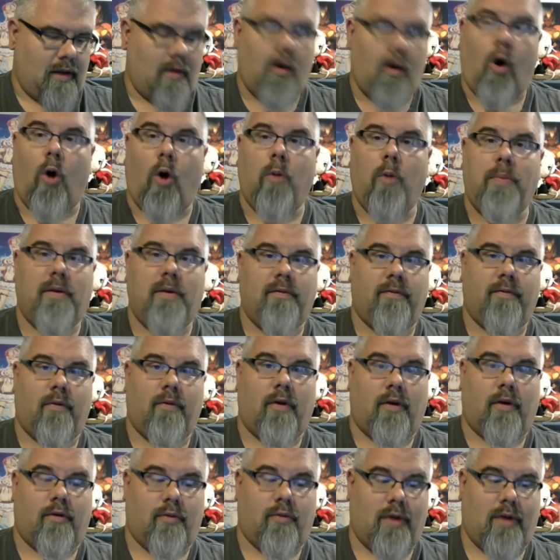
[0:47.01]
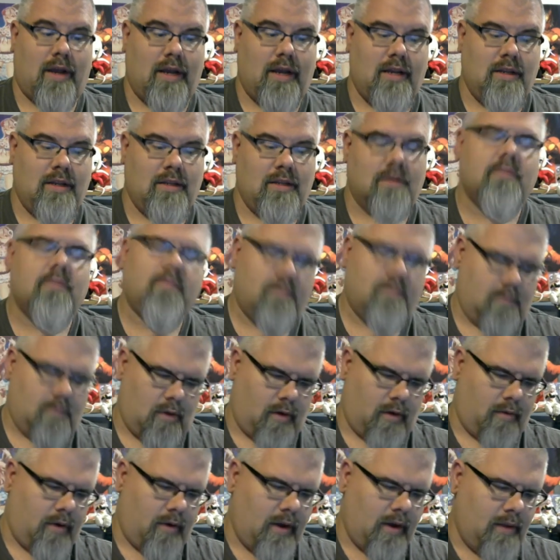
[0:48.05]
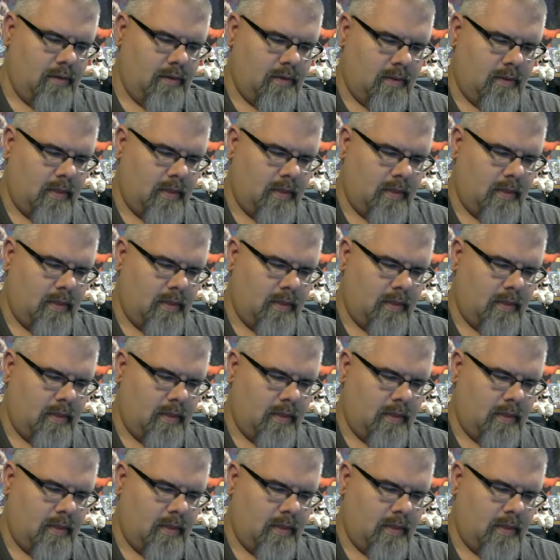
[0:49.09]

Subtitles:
hoping for a green. Alright.